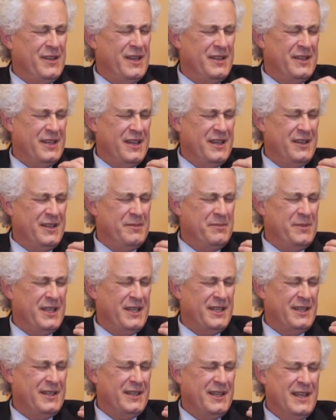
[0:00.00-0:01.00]
How to
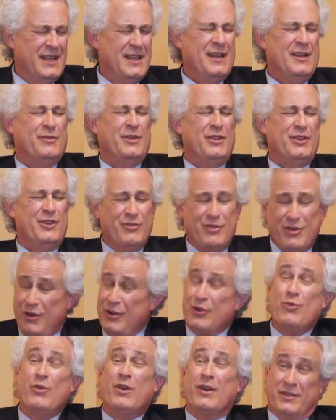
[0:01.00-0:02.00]
make it, when you
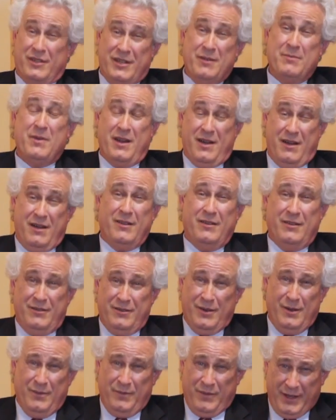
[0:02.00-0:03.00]
go to work tomorrow,
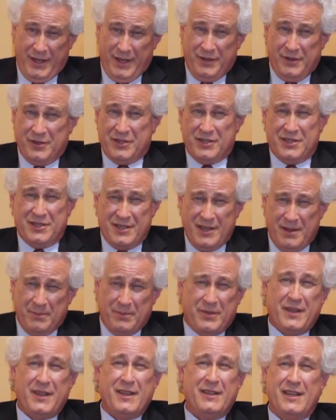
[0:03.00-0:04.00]
hopefully there's
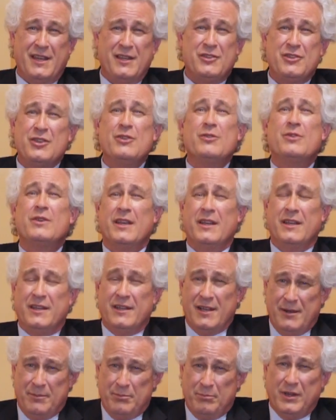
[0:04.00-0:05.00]
something that you
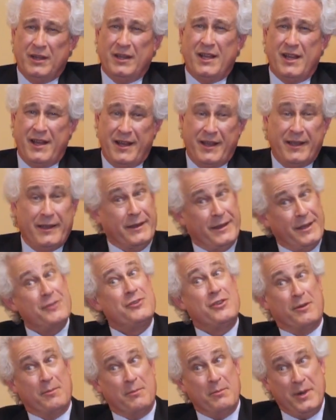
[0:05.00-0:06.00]
can apply and
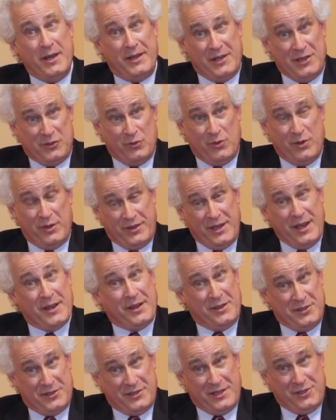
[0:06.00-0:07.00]
get your money's worth out
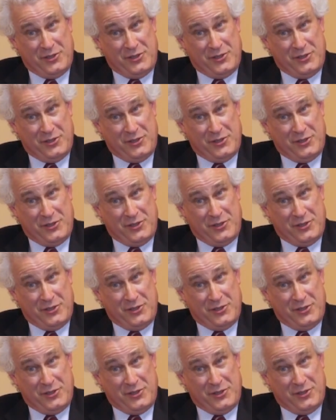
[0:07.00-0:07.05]
of this